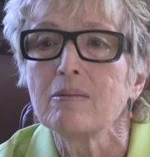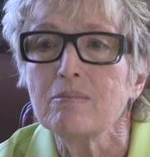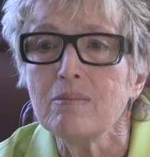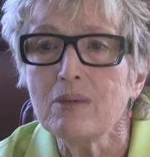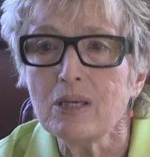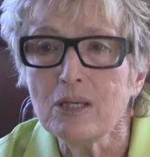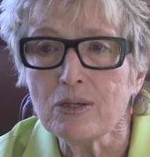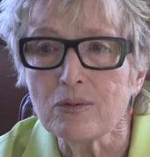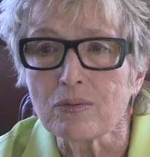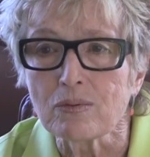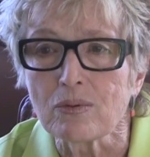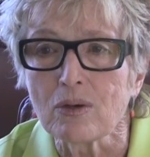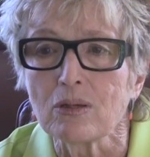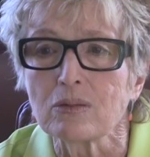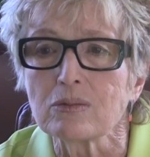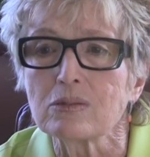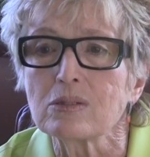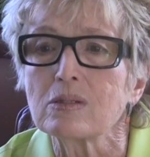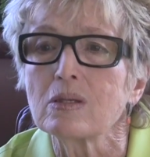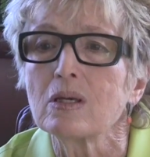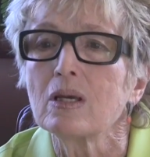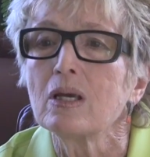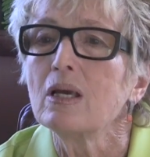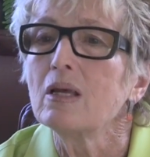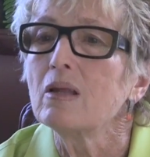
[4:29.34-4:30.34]

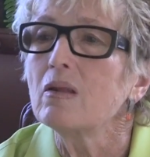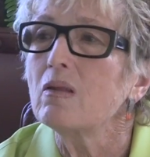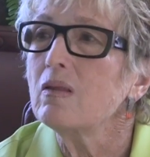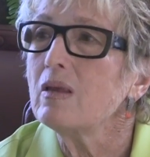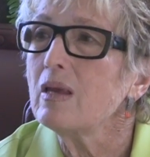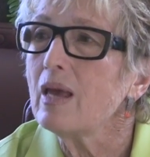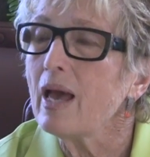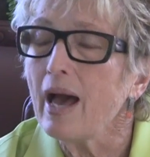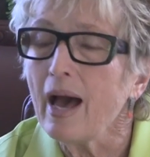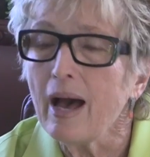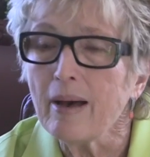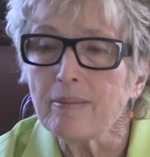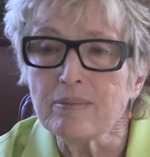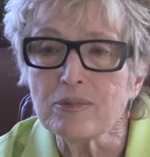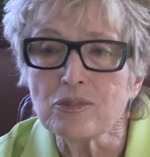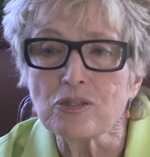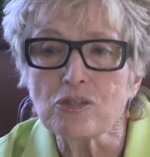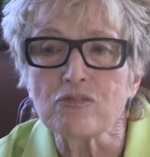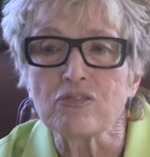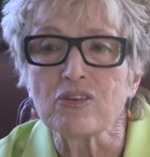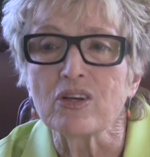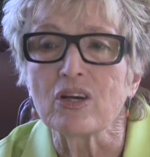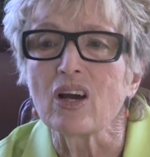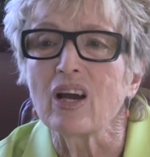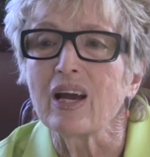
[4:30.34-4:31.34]
minerals, the
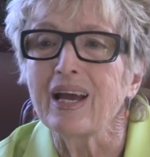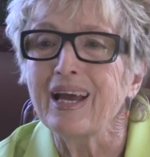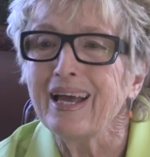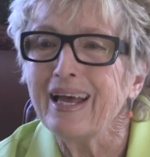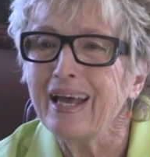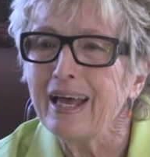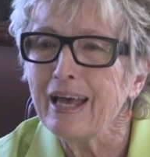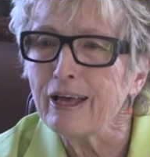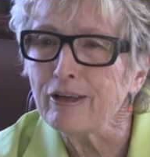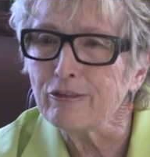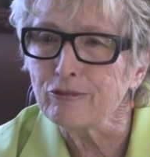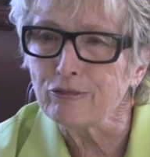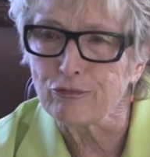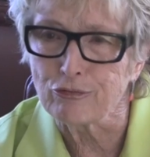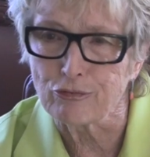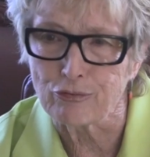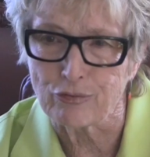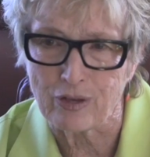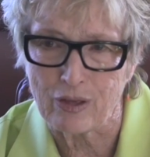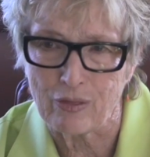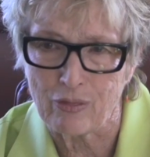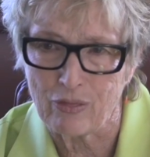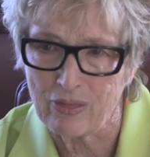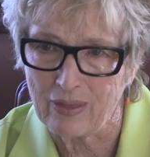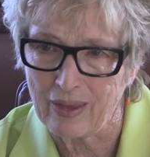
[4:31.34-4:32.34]
atmosphere,
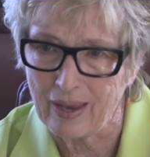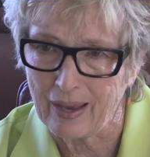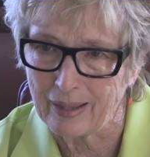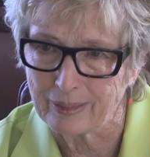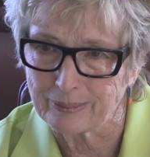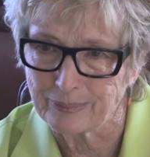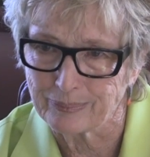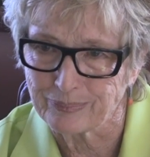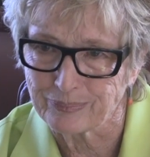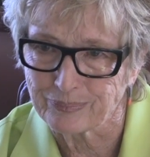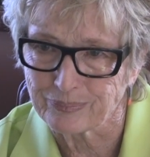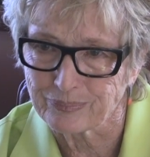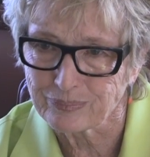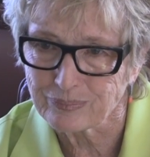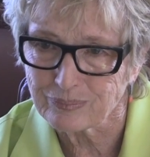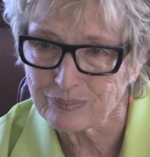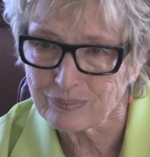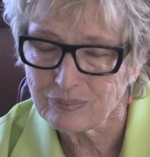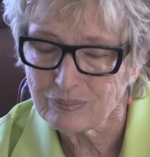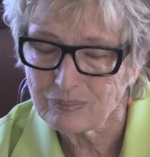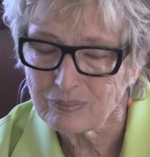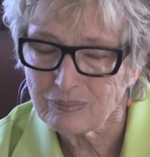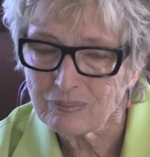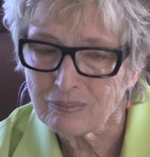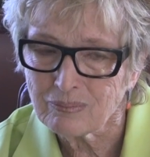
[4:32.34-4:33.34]
everything.
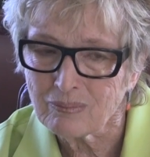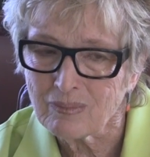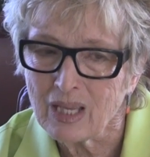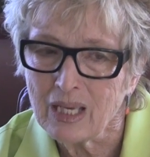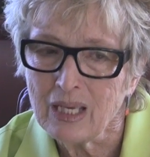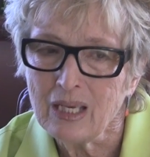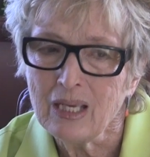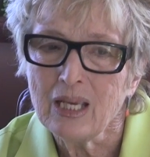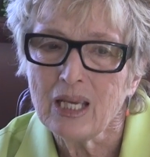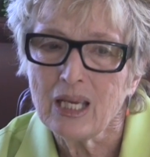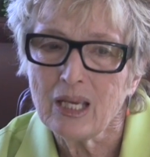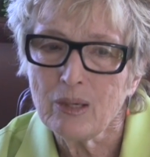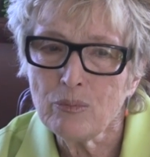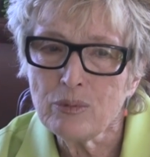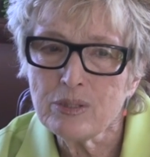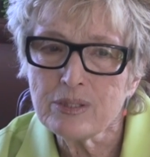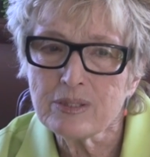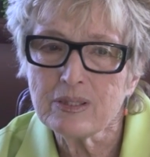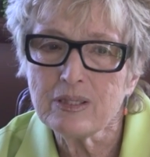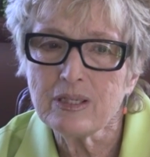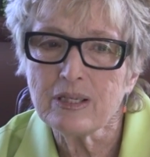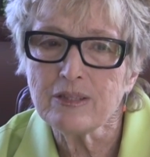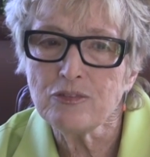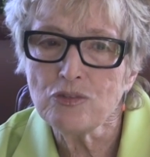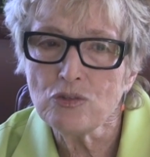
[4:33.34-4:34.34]
It was
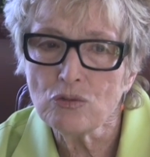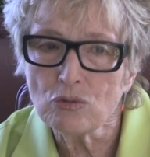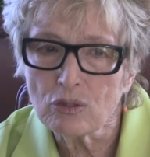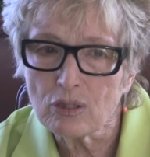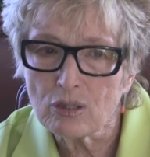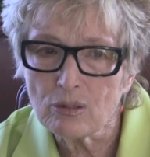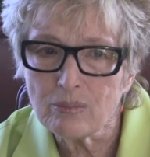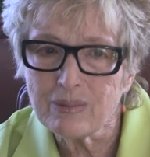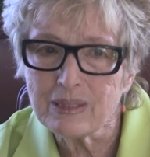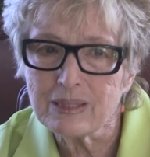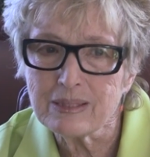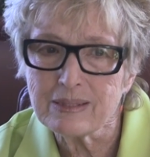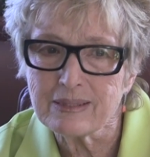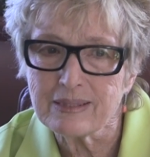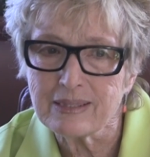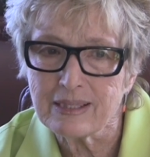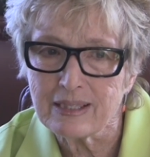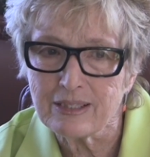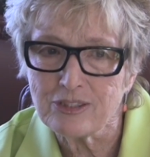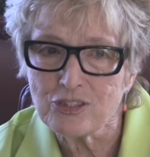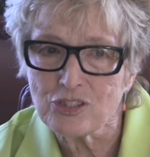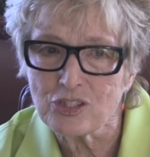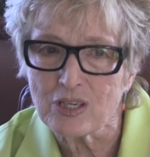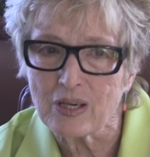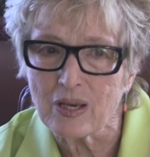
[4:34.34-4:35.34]
an enormous
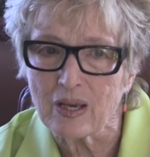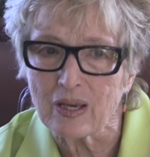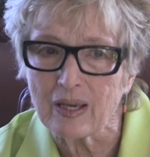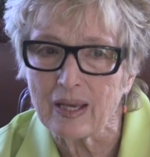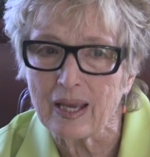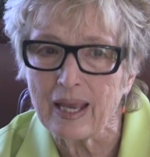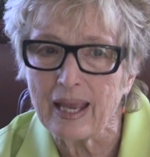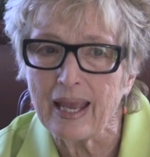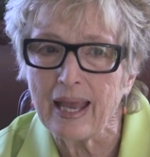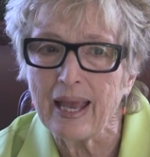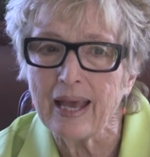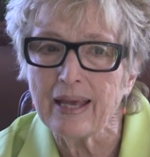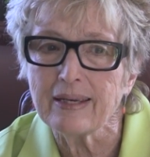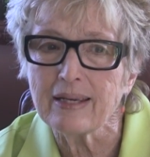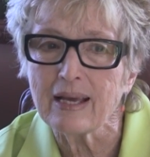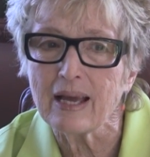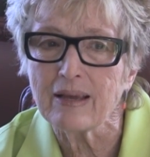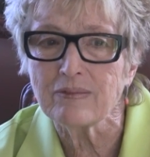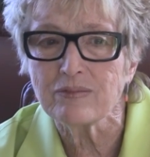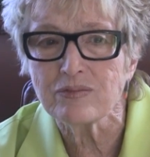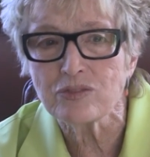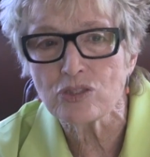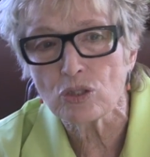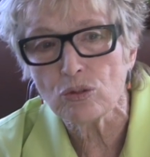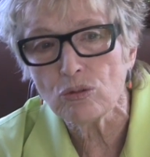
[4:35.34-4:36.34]
teaching, and
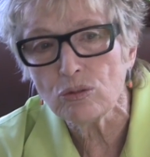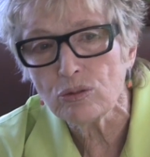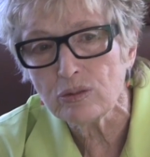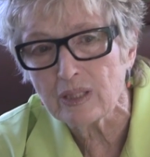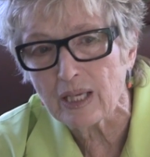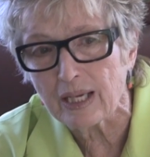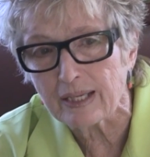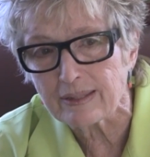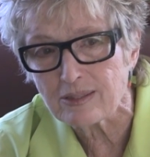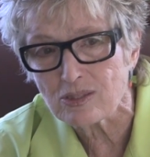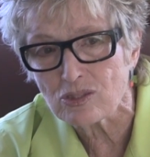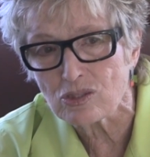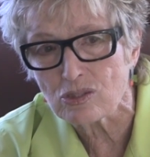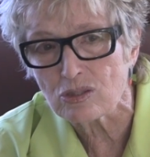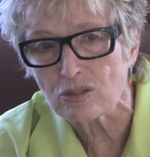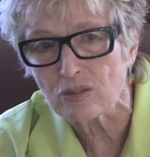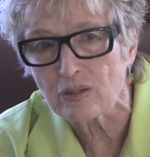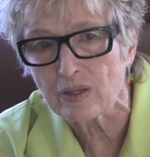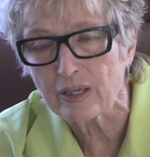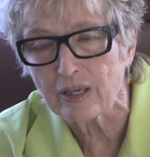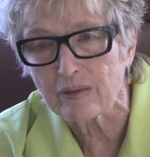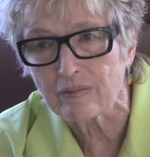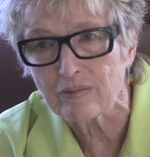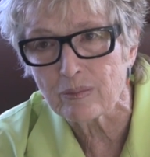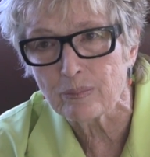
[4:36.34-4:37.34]
I've told that
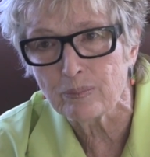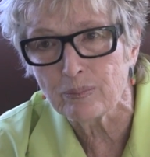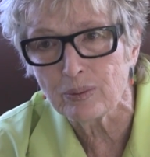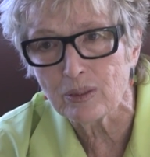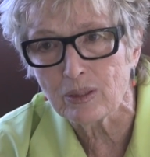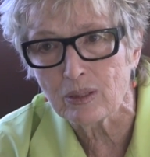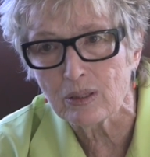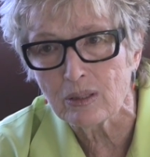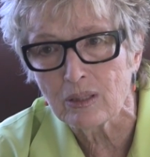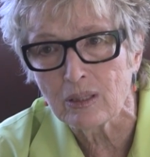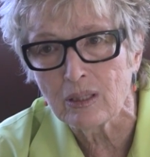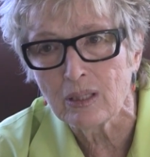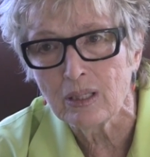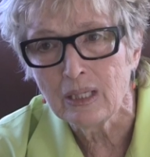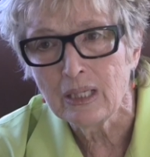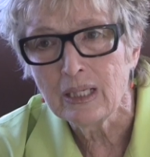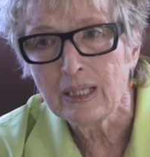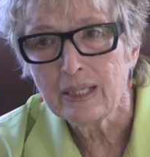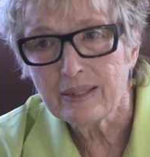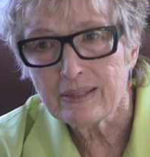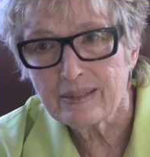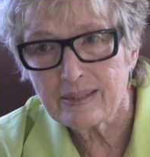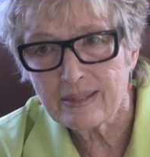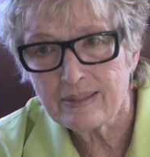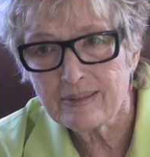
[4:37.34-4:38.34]
story of the bull
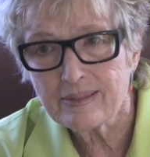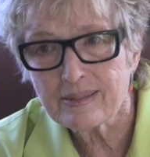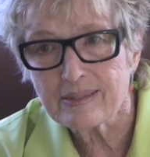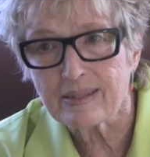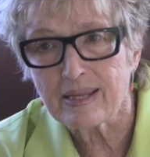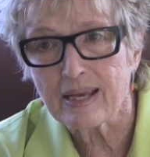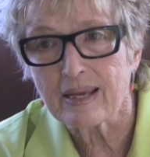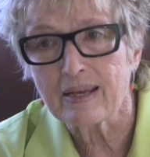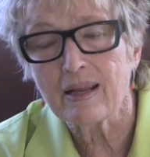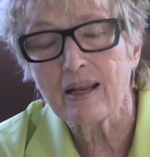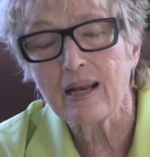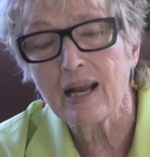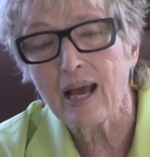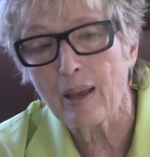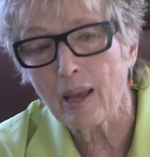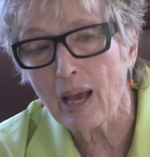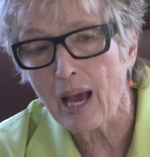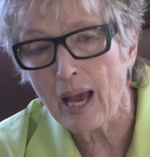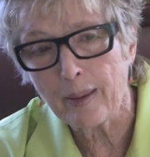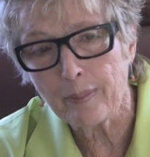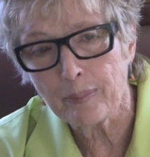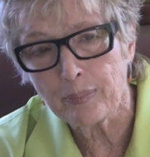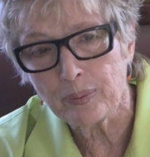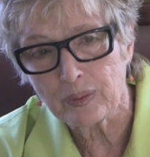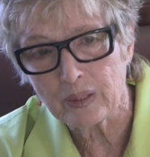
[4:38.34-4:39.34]
since then, and
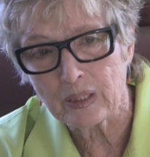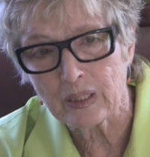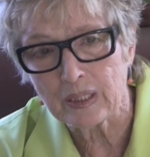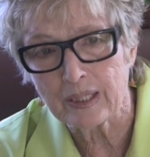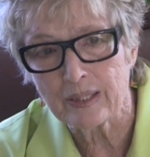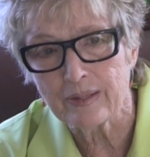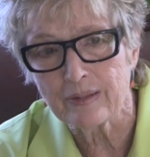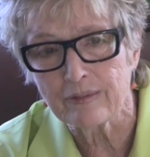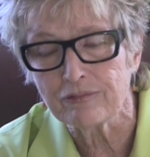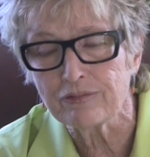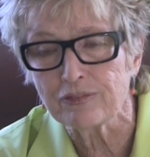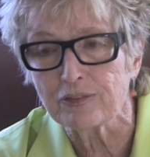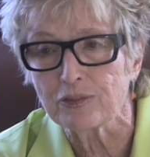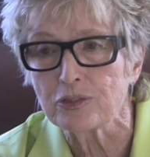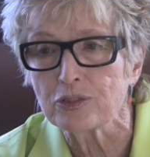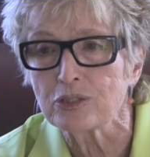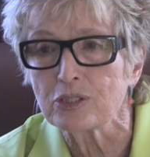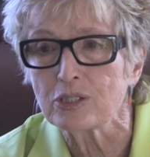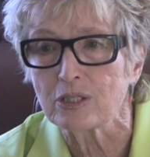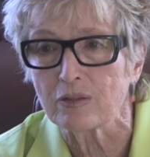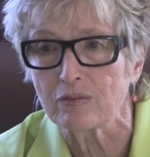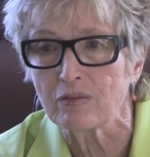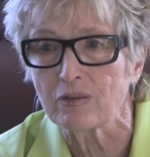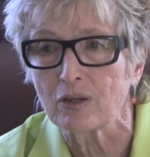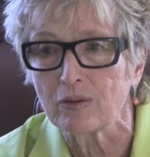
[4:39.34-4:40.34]
I put it in the
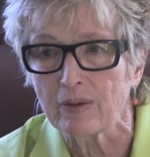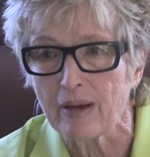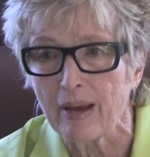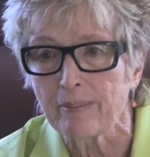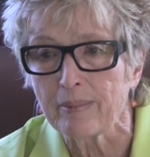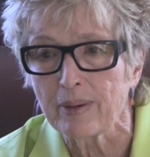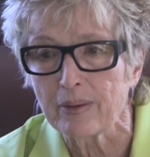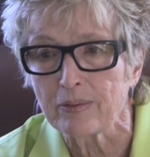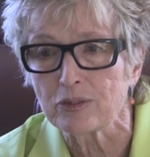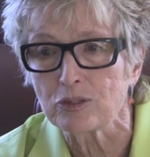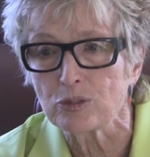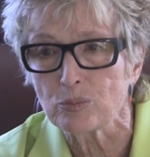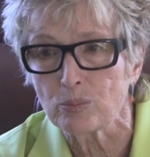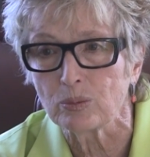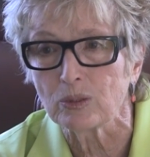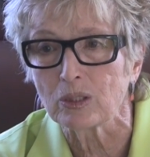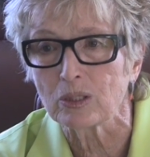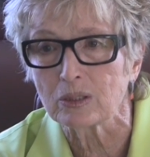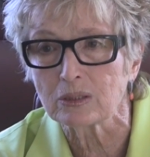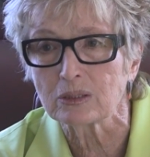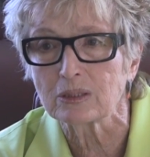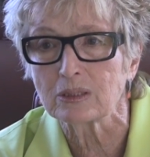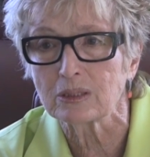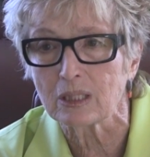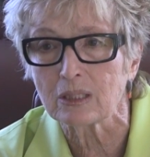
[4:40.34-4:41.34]
first of the grandmother's
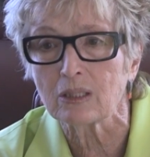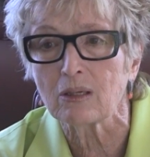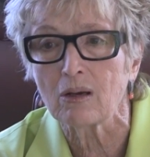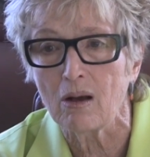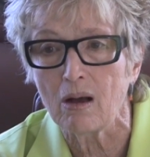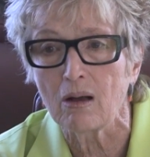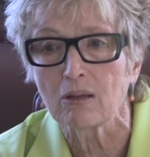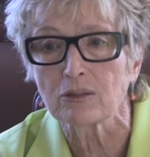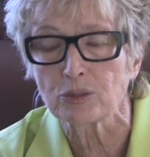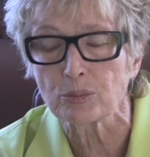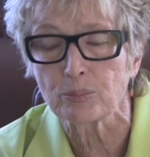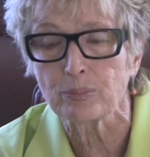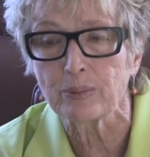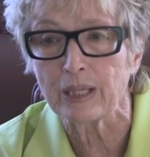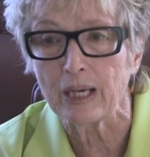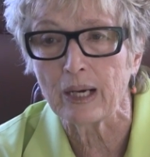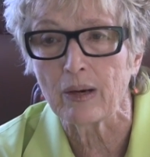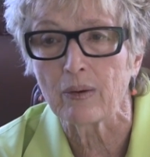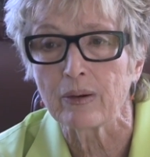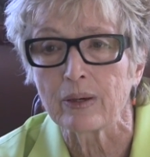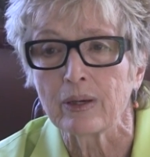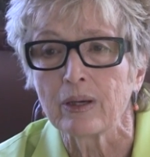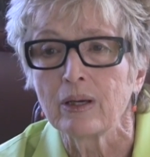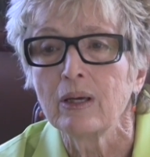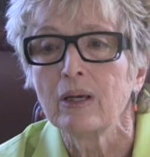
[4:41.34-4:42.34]
books, A Call to
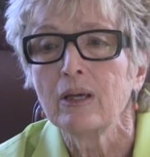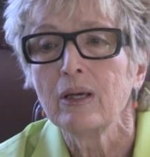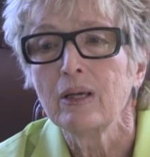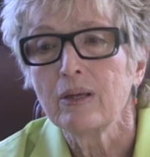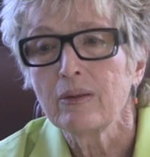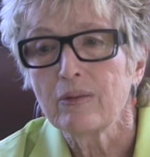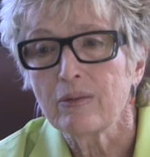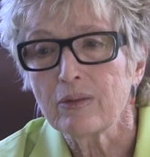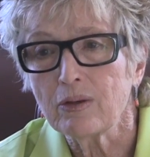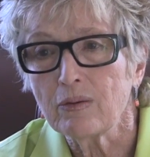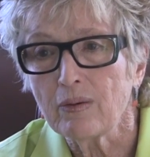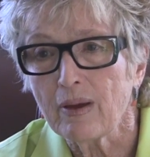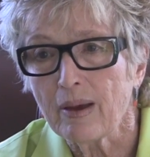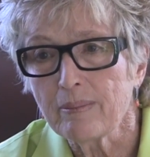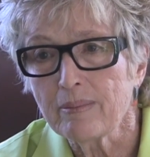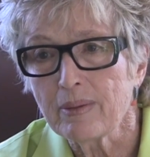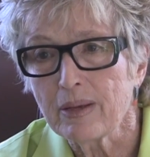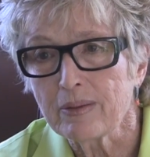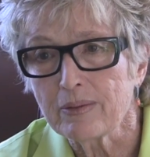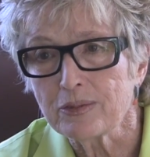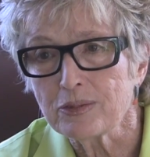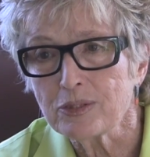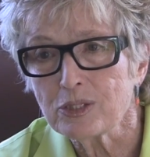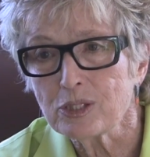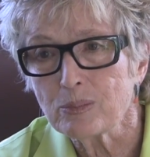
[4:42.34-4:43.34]
Power, The
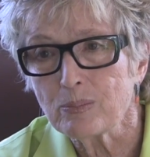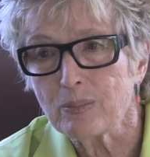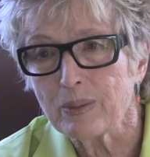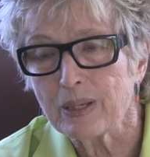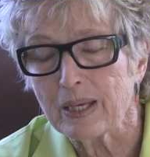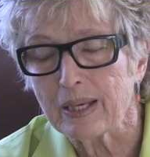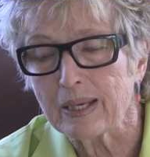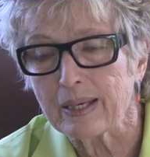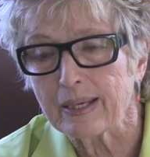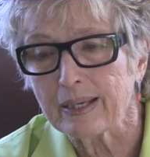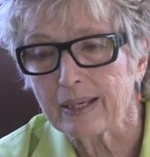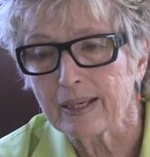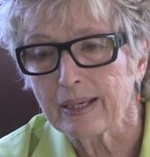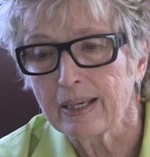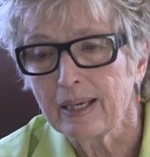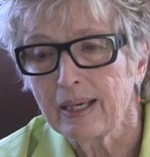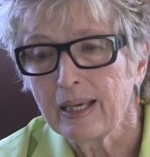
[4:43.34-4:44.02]
Grandmothers Speak.